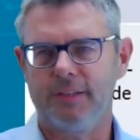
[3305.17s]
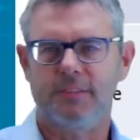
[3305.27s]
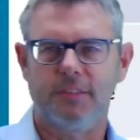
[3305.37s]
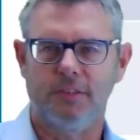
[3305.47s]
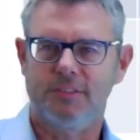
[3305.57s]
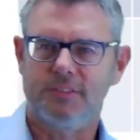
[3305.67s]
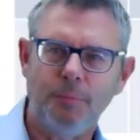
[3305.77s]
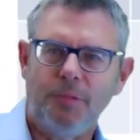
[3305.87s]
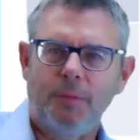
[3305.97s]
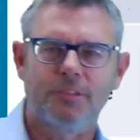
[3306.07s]
So
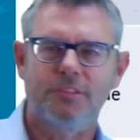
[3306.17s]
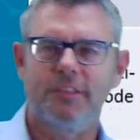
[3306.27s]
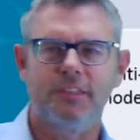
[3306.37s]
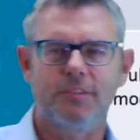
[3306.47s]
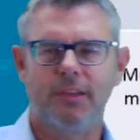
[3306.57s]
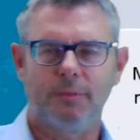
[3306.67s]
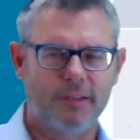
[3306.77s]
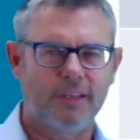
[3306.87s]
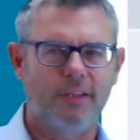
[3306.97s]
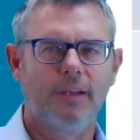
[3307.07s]
some people still think
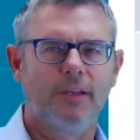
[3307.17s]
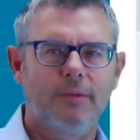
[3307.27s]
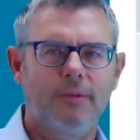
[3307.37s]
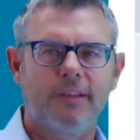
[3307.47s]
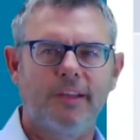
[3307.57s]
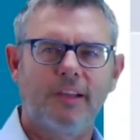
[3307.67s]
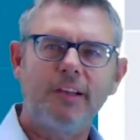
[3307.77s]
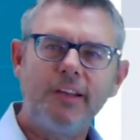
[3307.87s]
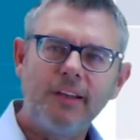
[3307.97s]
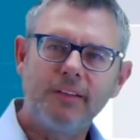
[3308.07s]
when they
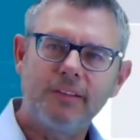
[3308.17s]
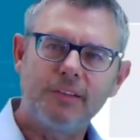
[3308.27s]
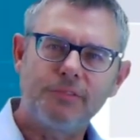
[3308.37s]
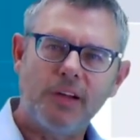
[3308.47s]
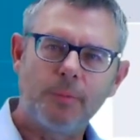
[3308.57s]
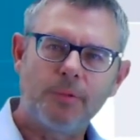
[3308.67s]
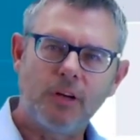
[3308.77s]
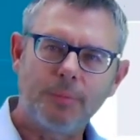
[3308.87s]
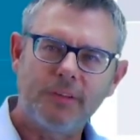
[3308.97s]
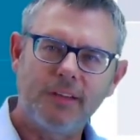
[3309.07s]
clean the fiber
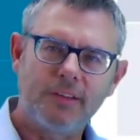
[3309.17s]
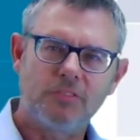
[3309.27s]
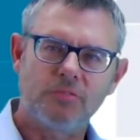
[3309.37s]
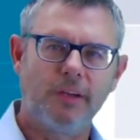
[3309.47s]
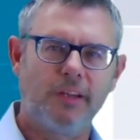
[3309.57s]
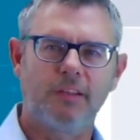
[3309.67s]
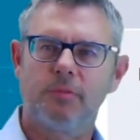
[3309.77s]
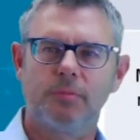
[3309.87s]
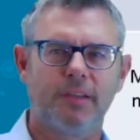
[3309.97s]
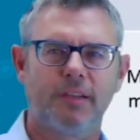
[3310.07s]
optic this way it
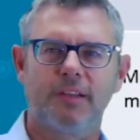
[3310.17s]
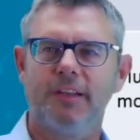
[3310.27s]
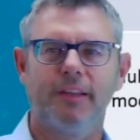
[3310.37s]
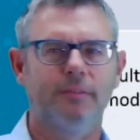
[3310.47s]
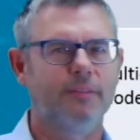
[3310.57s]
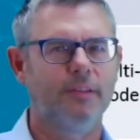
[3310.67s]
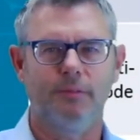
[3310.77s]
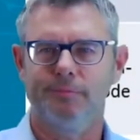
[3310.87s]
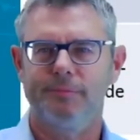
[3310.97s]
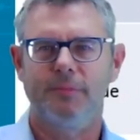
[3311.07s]
will be clean.
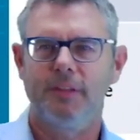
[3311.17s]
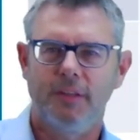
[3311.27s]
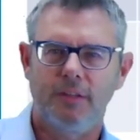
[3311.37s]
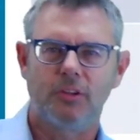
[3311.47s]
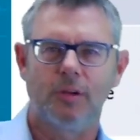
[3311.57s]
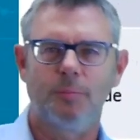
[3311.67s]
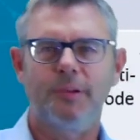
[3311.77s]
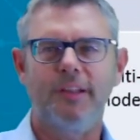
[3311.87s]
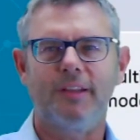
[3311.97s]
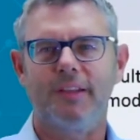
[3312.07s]
No,
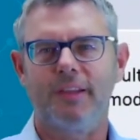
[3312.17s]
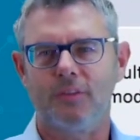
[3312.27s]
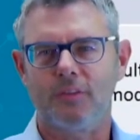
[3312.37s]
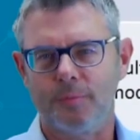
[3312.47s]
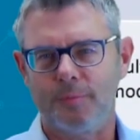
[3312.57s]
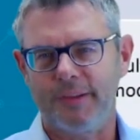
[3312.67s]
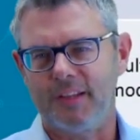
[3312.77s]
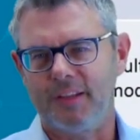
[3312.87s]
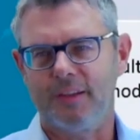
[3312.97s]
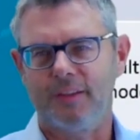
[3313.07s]
you
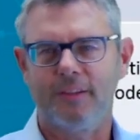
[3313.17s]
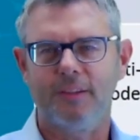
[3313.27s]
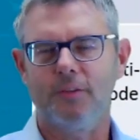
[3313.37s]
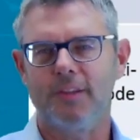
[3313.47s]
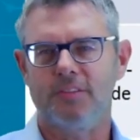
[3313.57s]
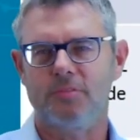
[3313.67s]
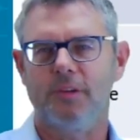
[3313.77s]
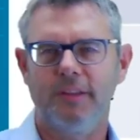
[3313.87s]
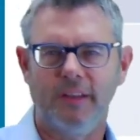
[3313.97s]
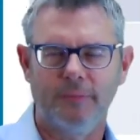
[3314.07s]
completely do this
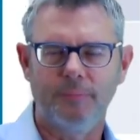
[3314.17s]
one here.